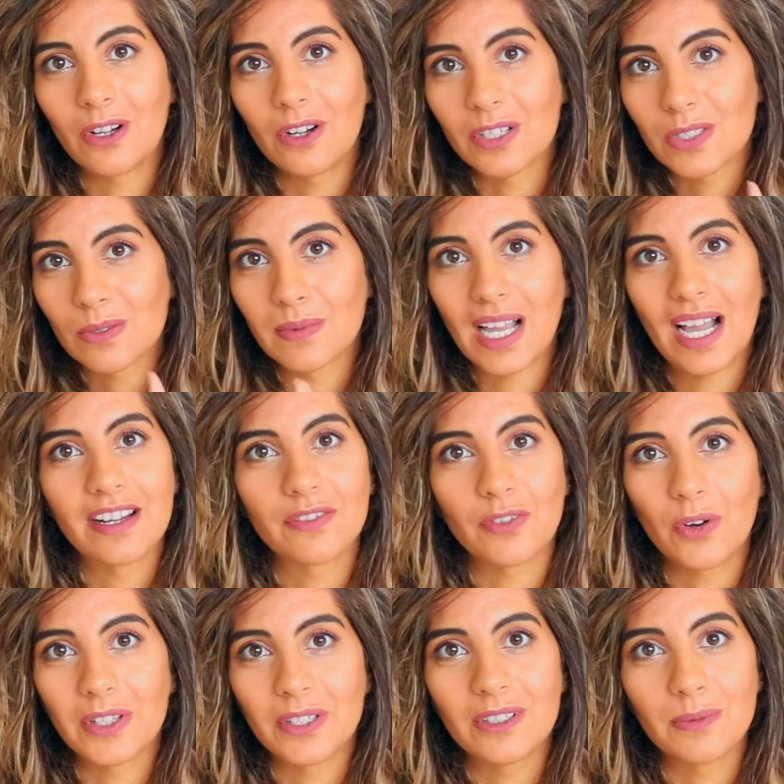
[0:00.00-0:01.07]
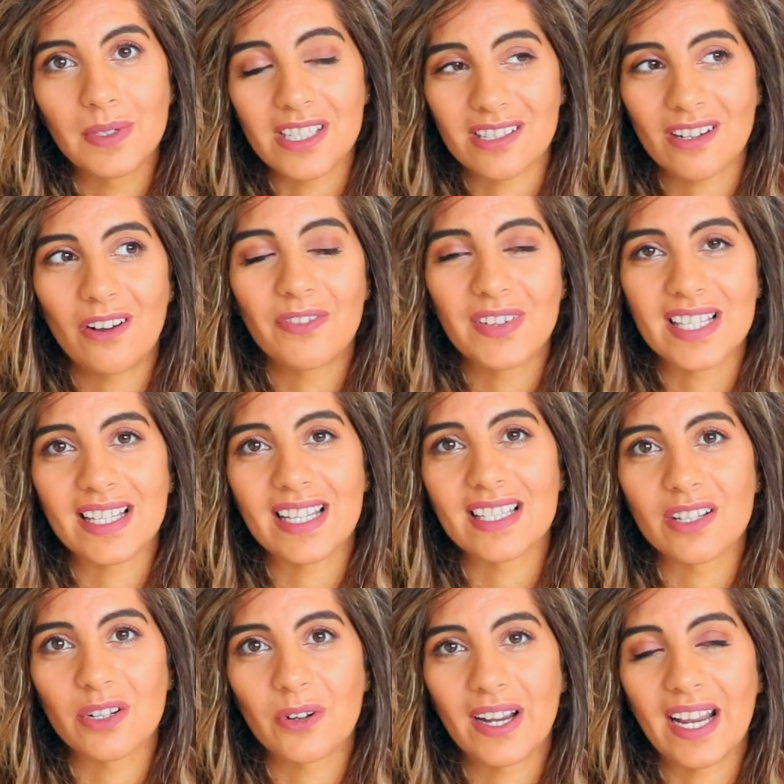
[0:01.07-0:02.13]
or some kind of oil, which obviously
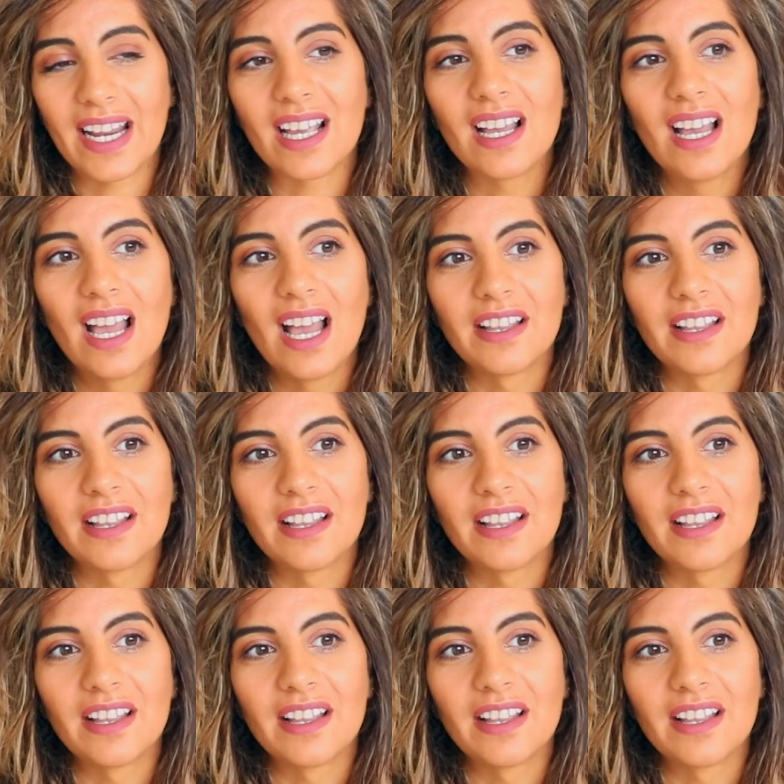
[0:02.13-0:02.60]
isn't great.